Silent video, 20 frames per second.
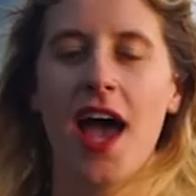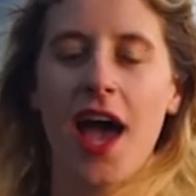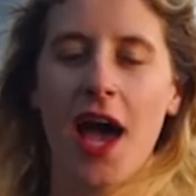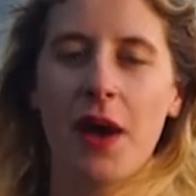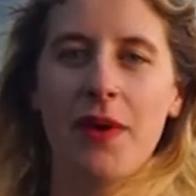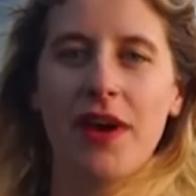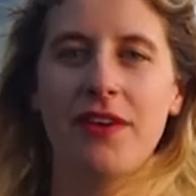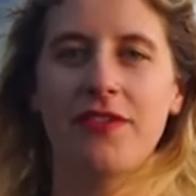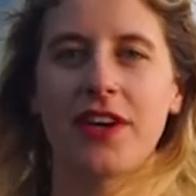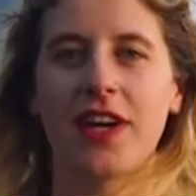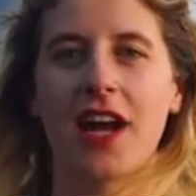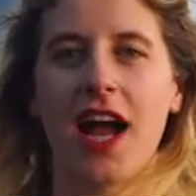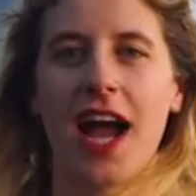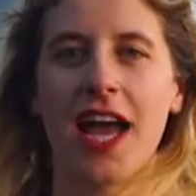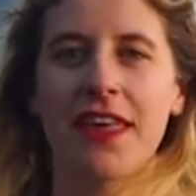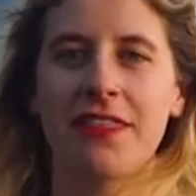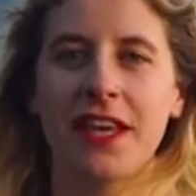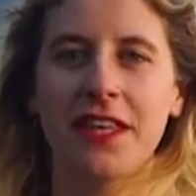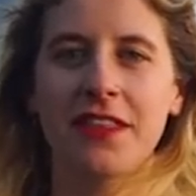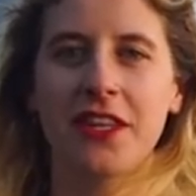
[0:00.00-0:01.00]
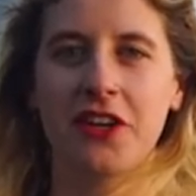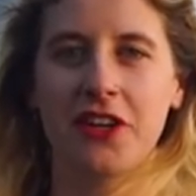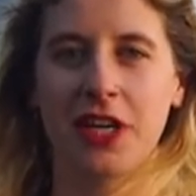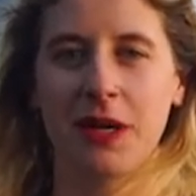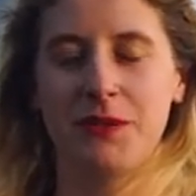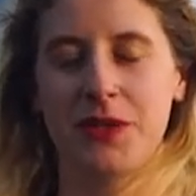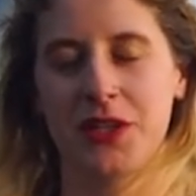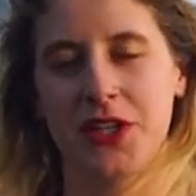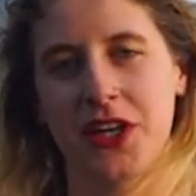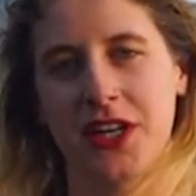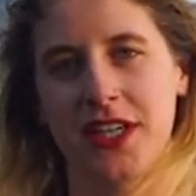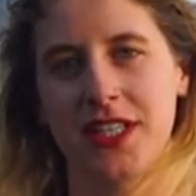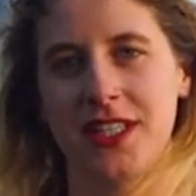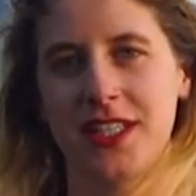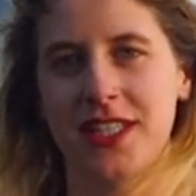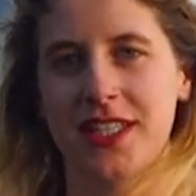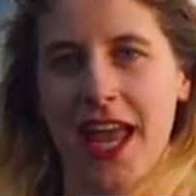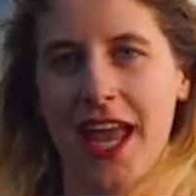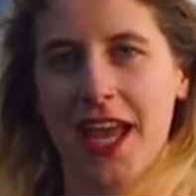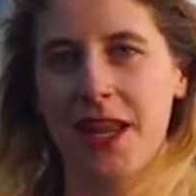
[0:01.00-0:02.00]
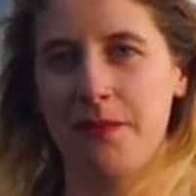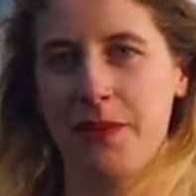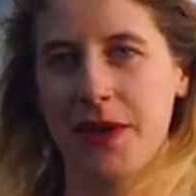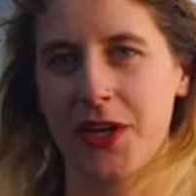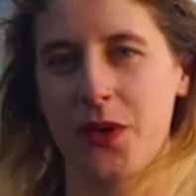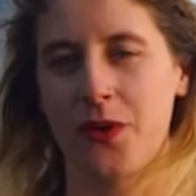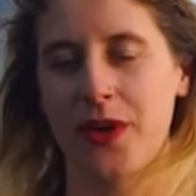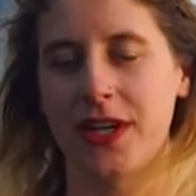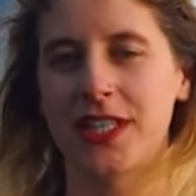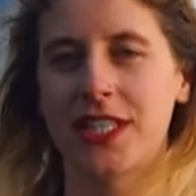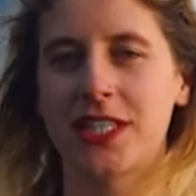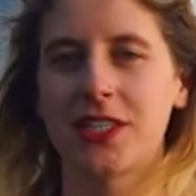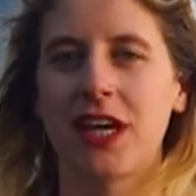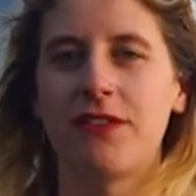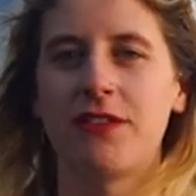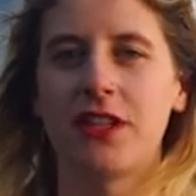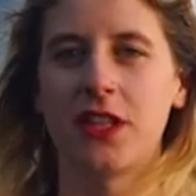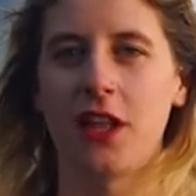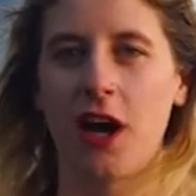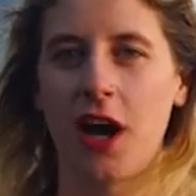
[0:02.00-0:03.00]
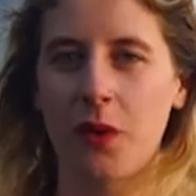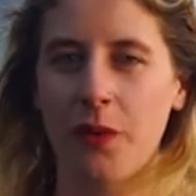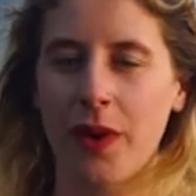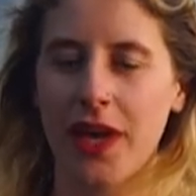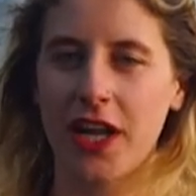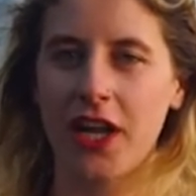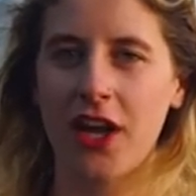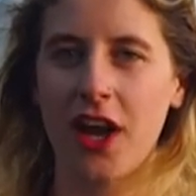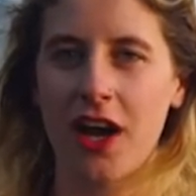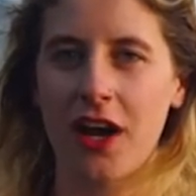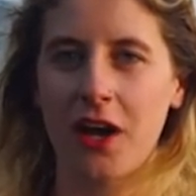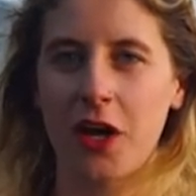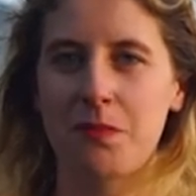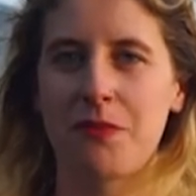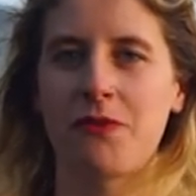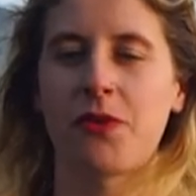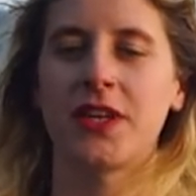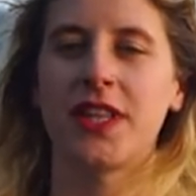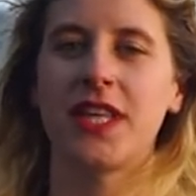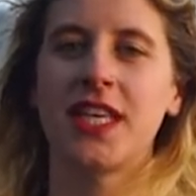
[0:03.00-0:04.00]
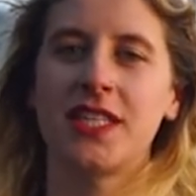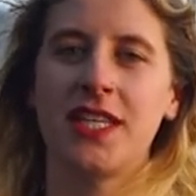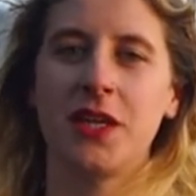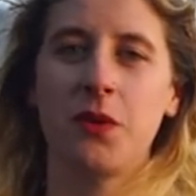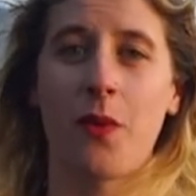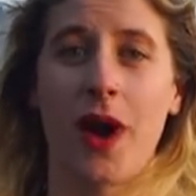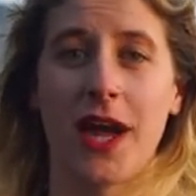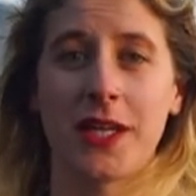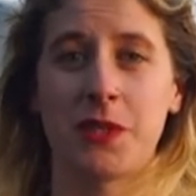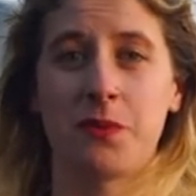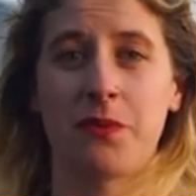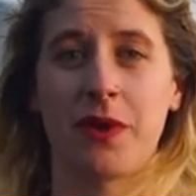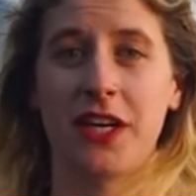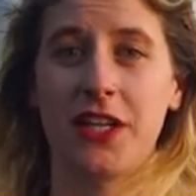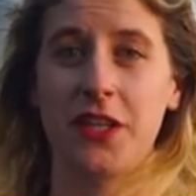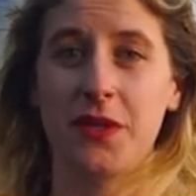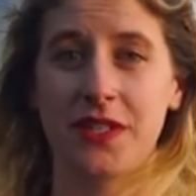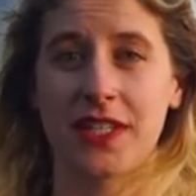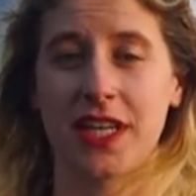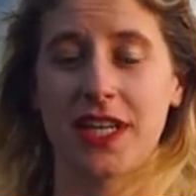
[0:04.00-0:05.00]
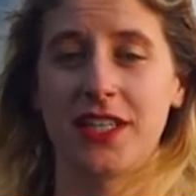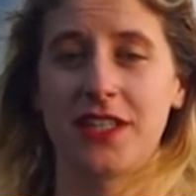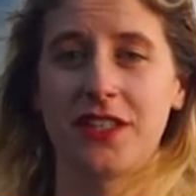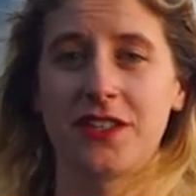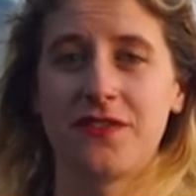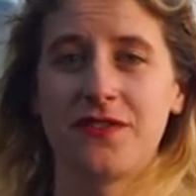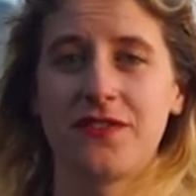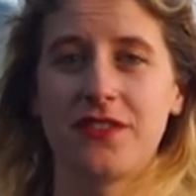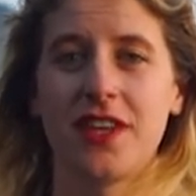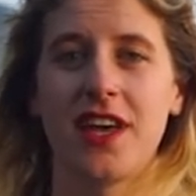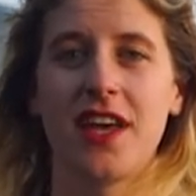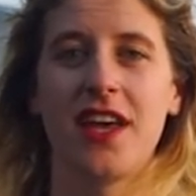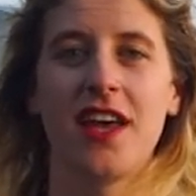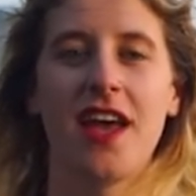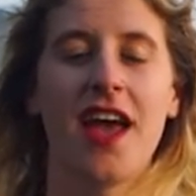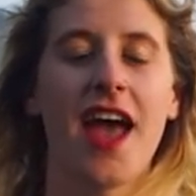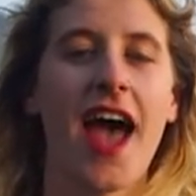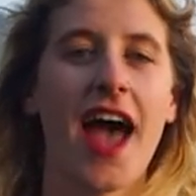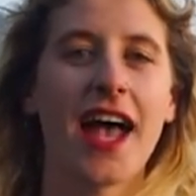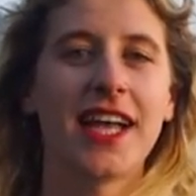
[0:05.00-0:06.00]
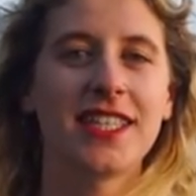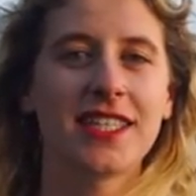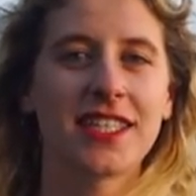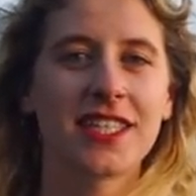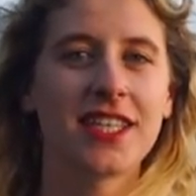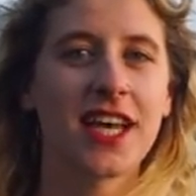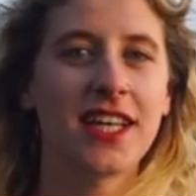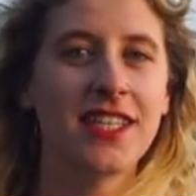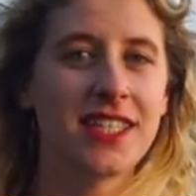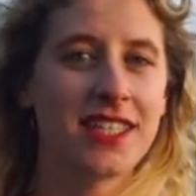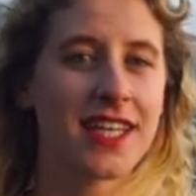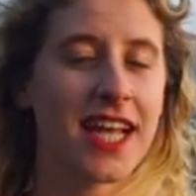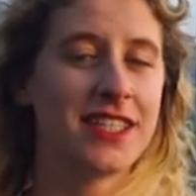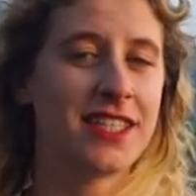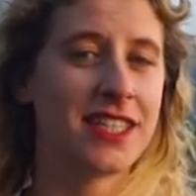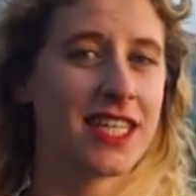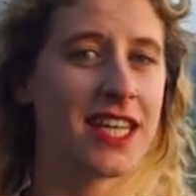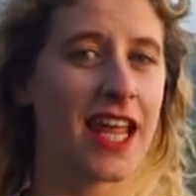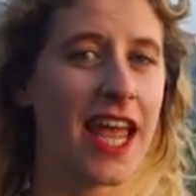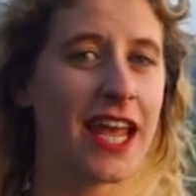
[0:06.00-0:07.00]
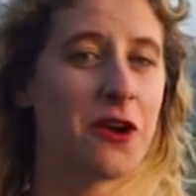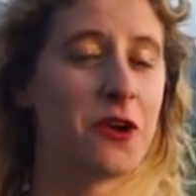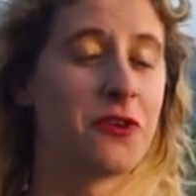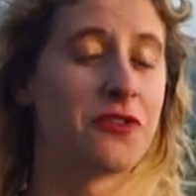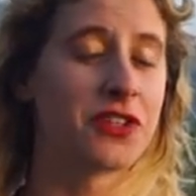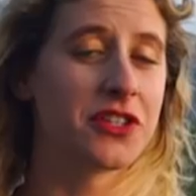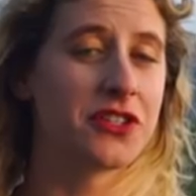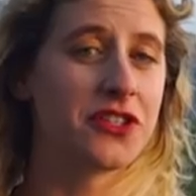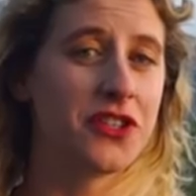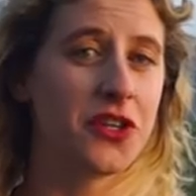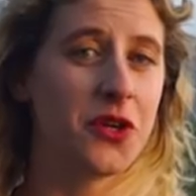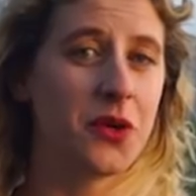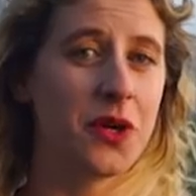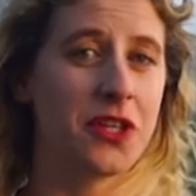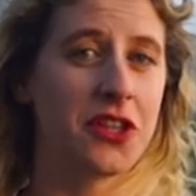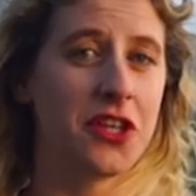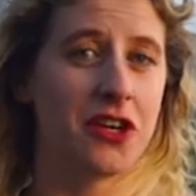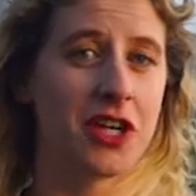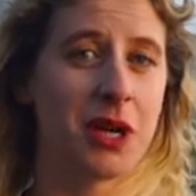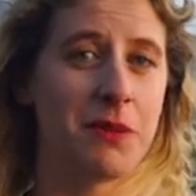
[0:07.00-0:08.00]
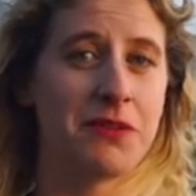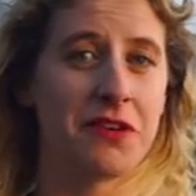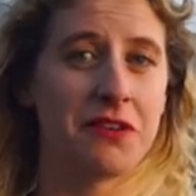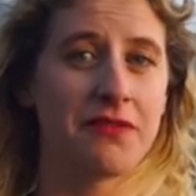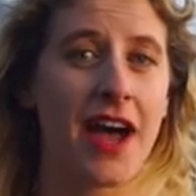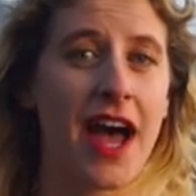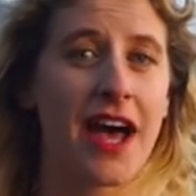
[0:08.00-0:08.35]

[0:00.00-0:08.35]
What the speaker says: However, I think that cryptocurrencies and Bitcoin still have a long way to go before they see widespread usage. As the sun sets tonight over Zug, the crypto